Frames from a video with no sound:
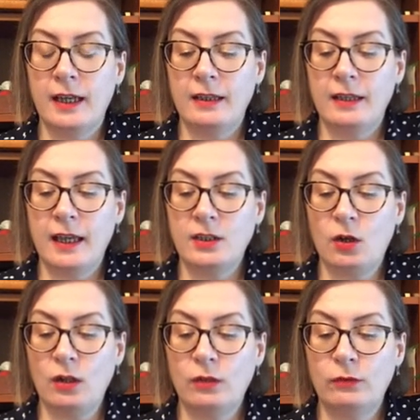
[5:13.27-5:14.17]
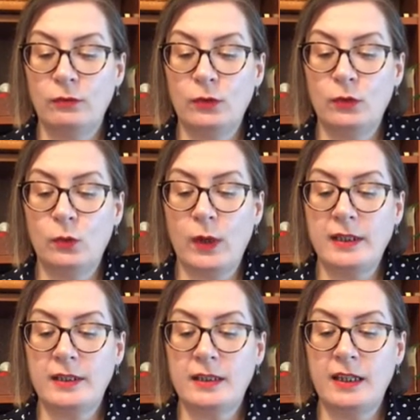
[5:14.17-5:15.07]
They had all full white
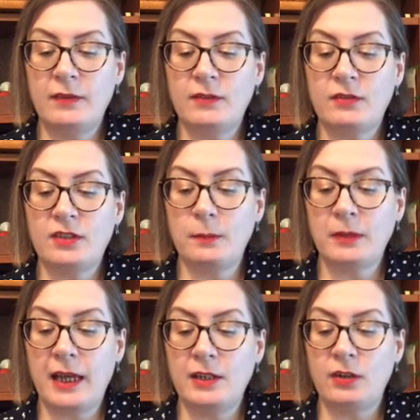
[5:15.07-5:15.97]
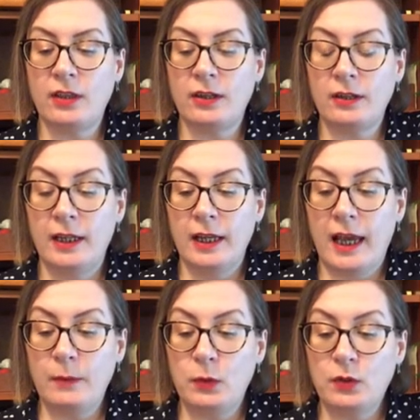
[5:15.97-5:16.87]
sleeves of some kind or other,
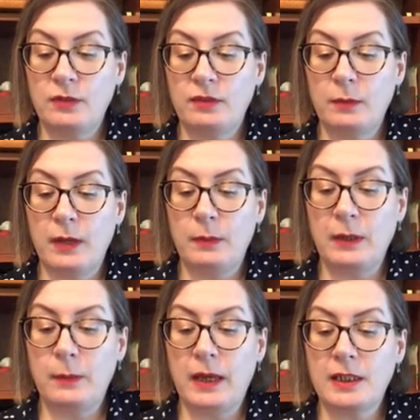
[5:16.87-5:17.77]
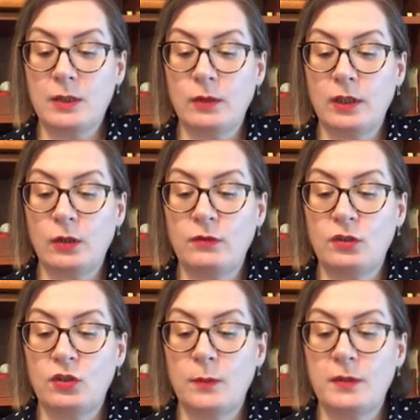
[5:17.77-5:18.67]
and most of them had big belts with a lot of
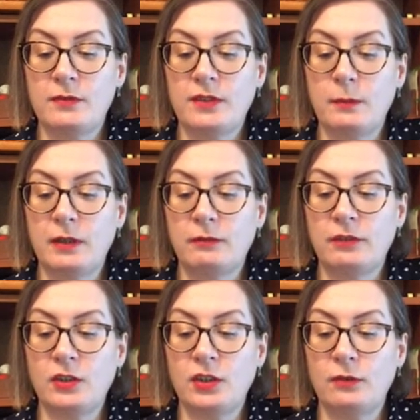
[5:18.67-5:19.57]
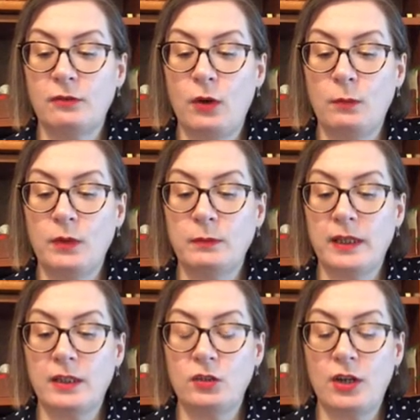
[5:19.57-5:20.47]
strips of something fluttering from them like
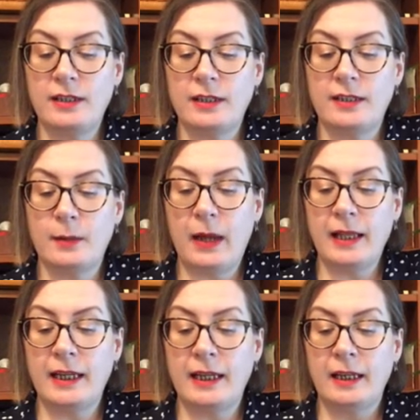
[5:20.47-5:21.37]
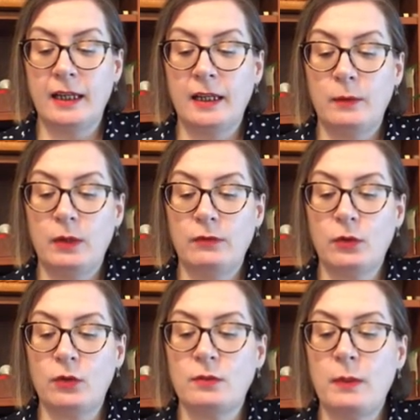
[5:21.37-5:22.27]
the dresses in a ballet, but of
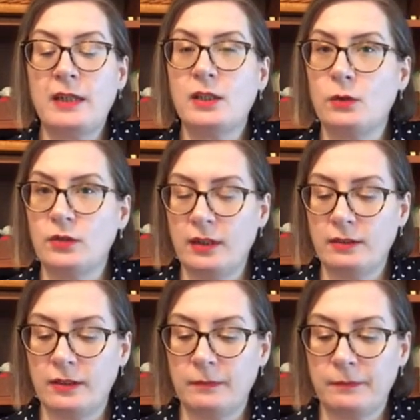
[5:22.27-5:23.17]
course petticoats under them.